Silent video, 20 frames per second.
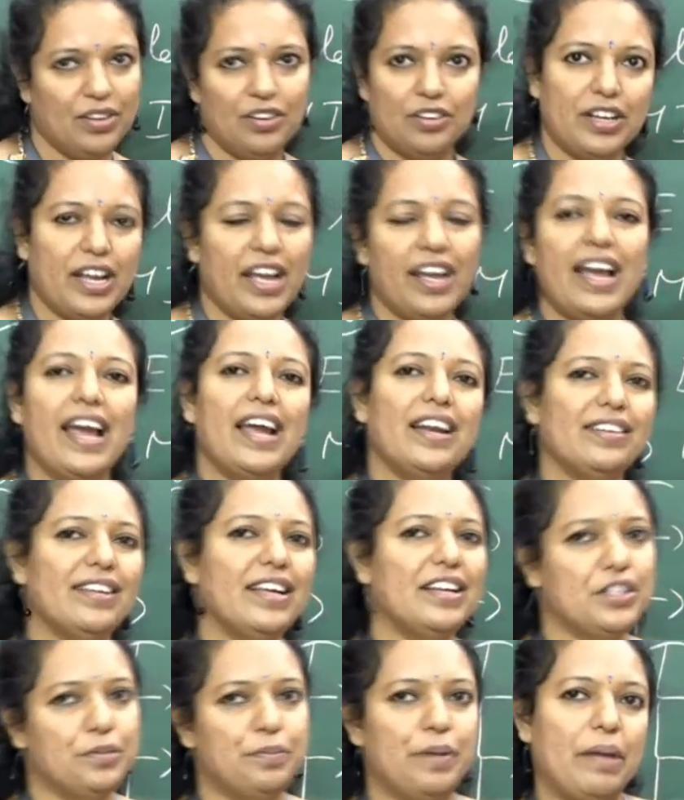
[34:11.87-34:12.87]
Okay,
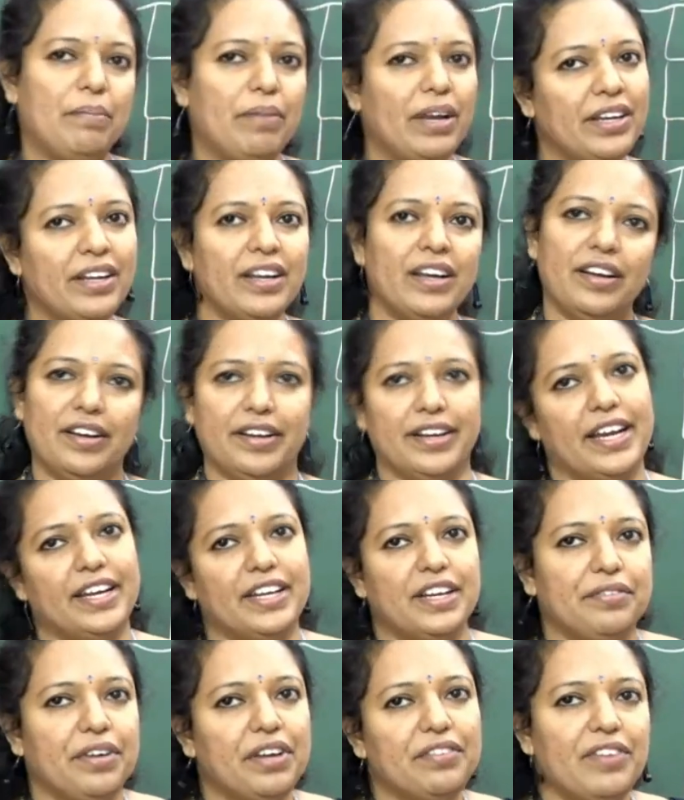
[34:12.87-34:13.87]
and there is payment
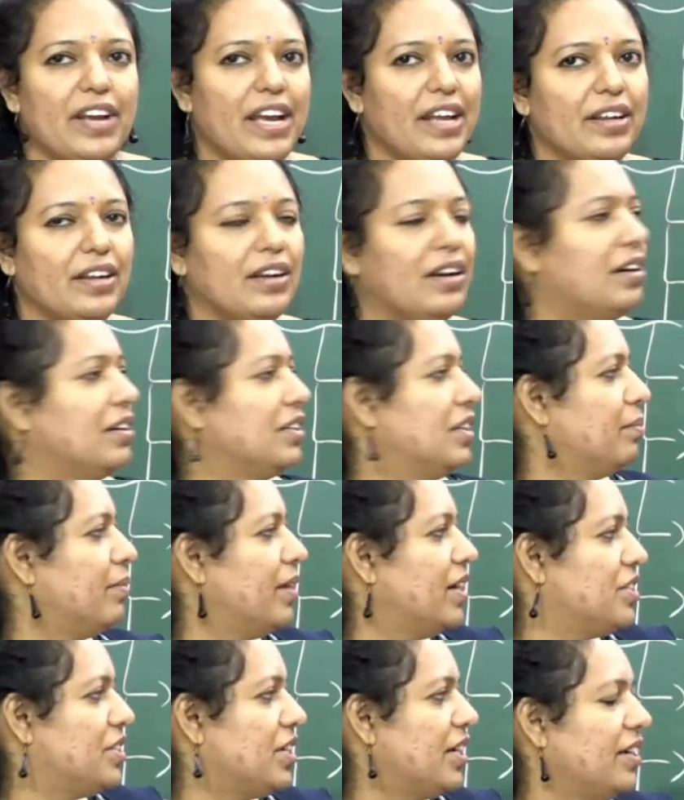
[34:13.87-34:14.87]
gateway, where the
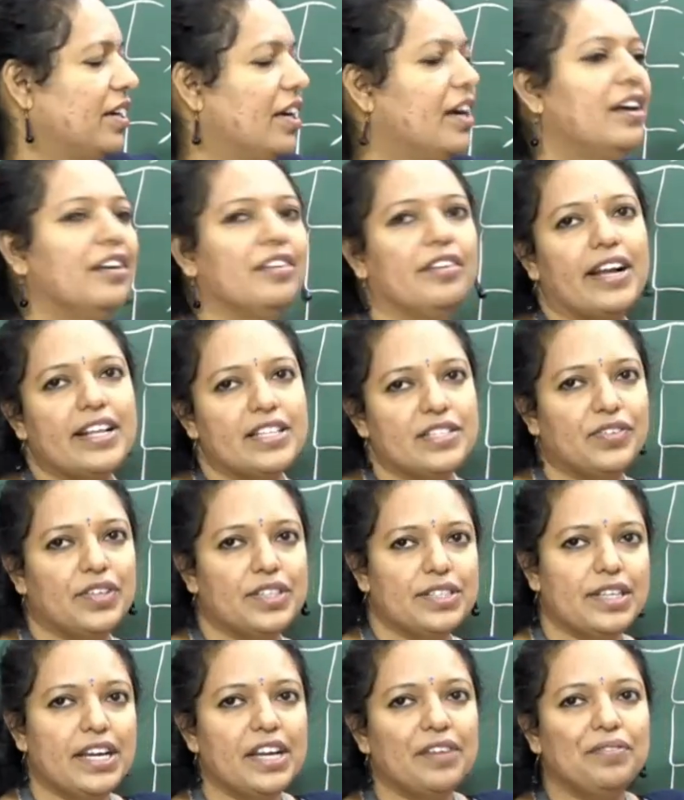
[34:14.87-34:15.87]
merchant
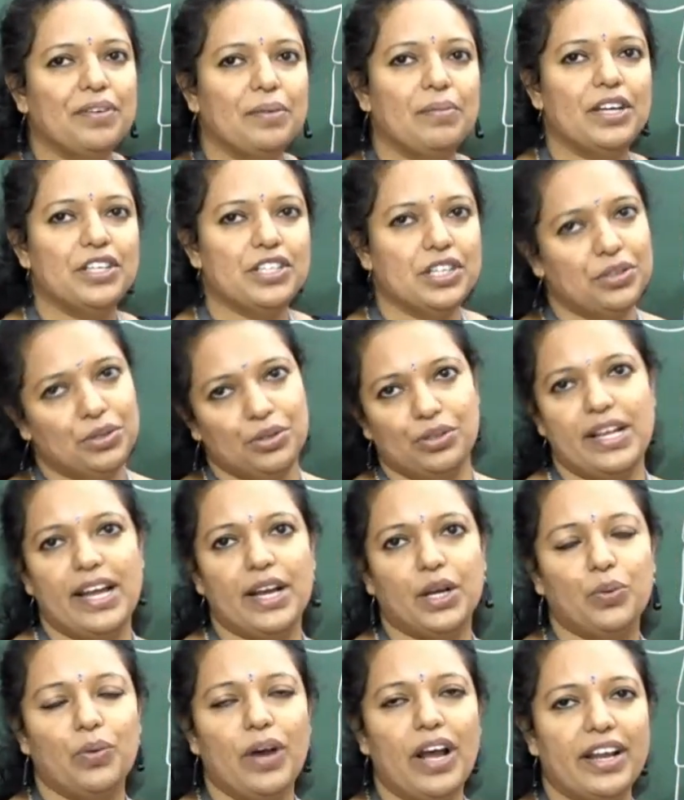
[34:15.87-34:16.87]
transfers the information to
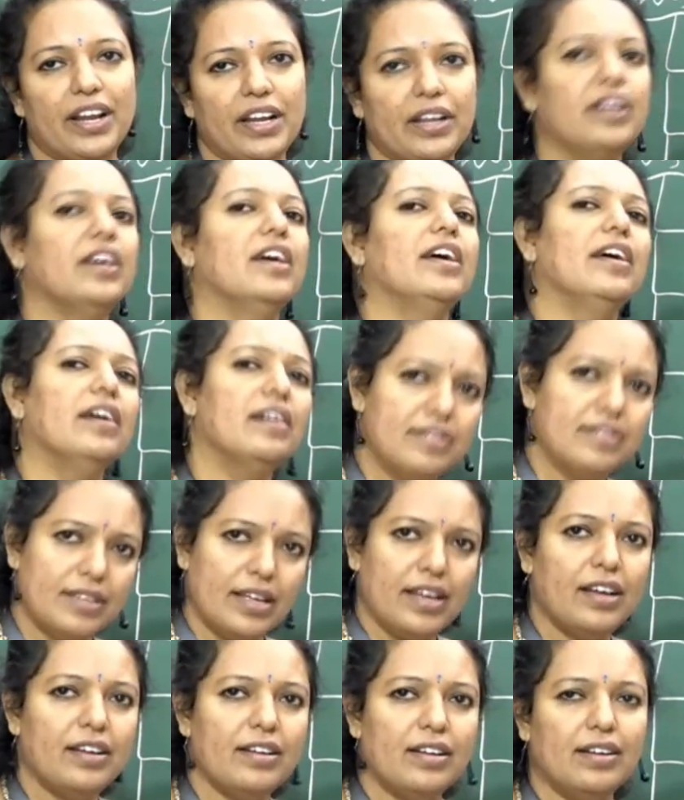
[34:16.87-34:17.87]
the acquirer,
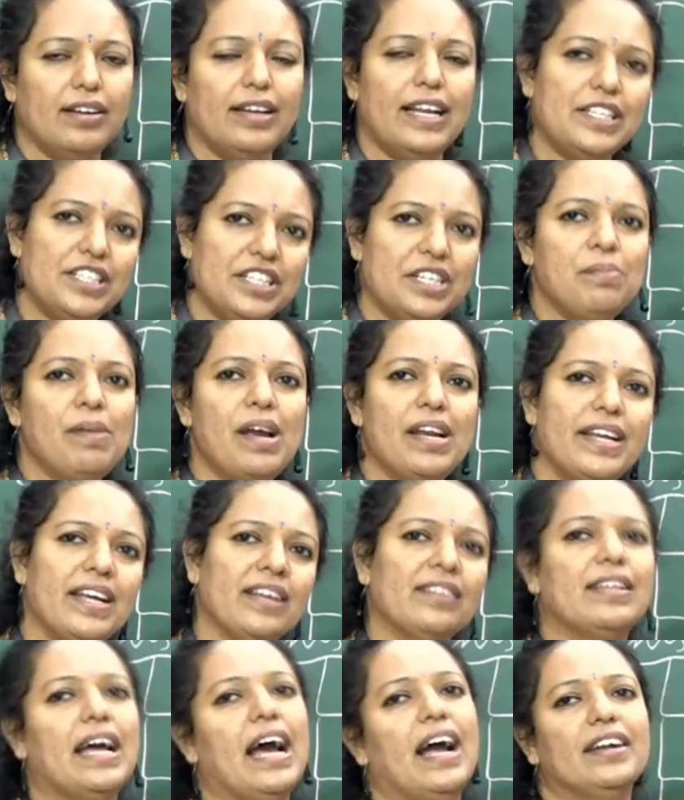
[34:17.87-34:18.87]
so
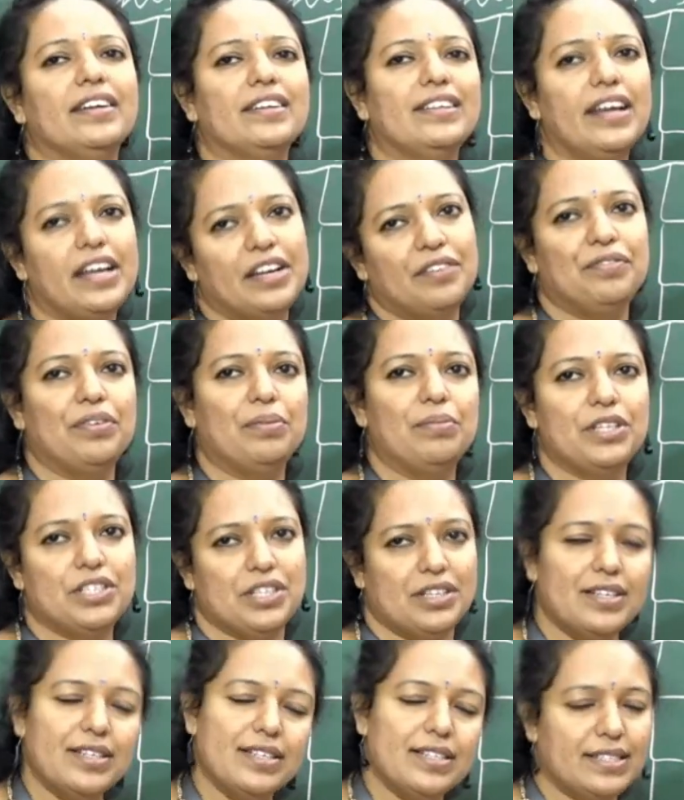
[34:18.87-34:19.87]
legitimating that the
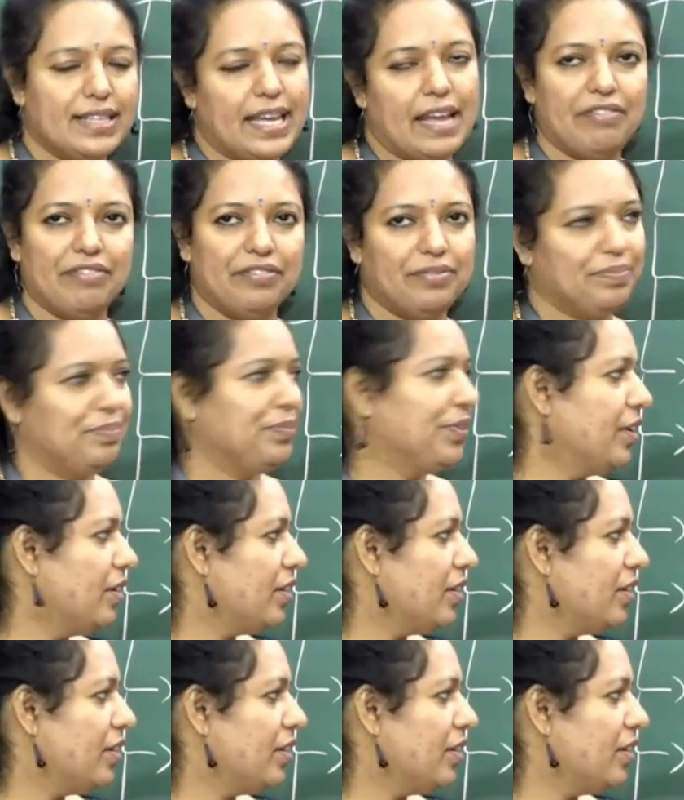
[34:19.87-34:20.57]
information is safe.